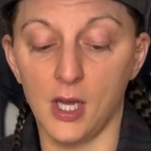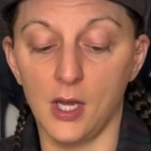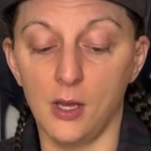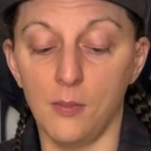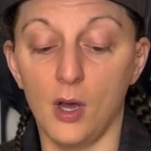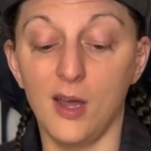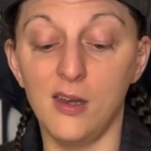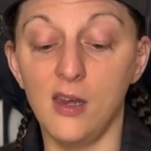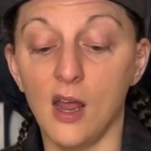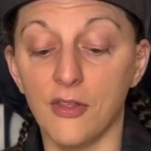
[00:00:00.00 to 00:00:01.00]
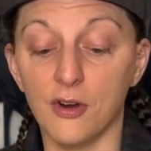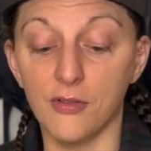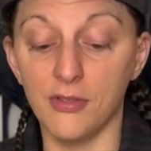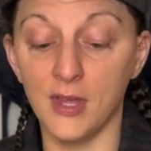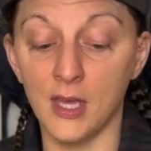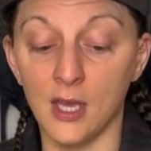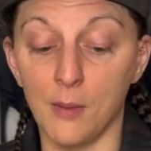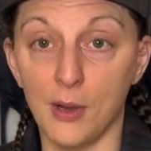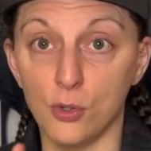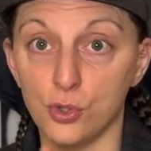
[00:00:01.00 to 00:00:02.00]
Um, another thing
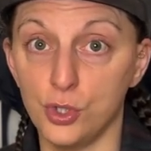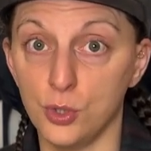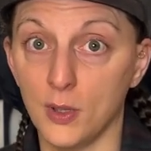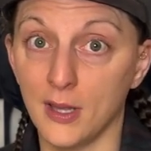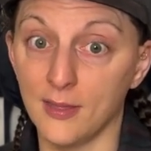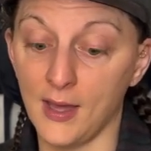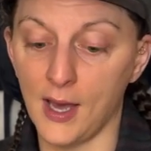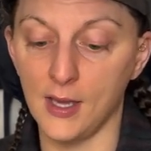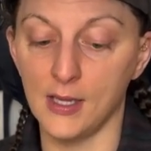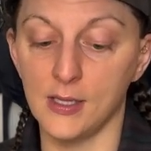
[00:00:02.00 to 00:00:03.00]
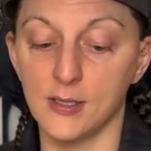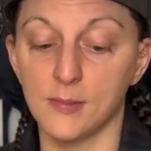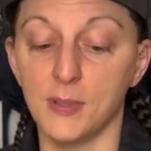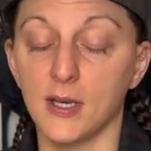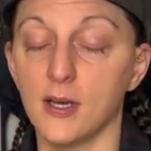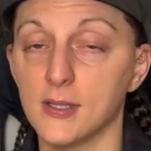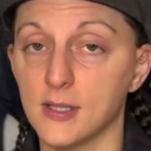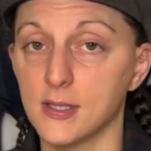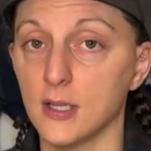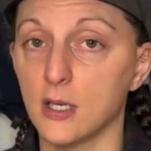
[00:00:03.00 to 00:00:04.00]
about doing that is because
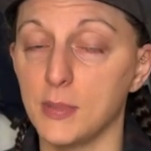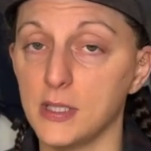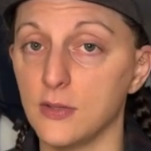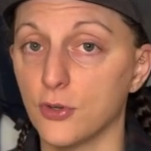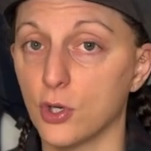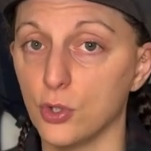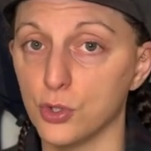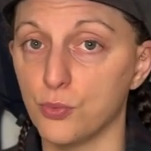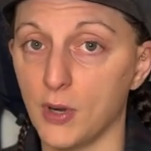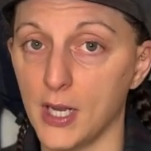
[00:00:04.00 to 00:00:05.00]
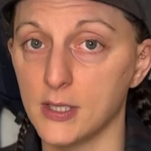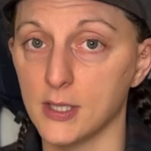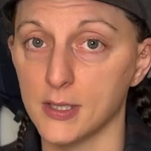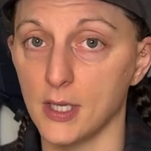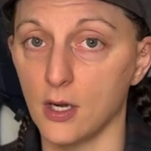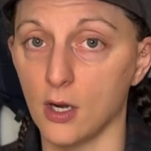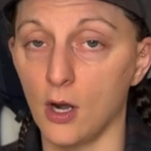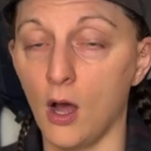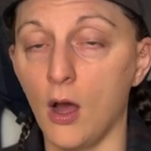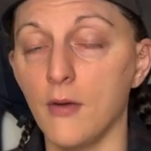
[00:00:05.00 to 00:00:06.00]
it's a little bit difficult, right, to slide on
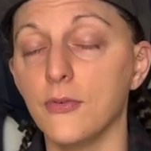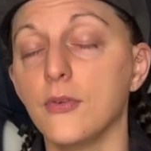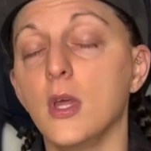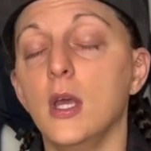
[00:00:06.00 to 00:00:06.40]
and off,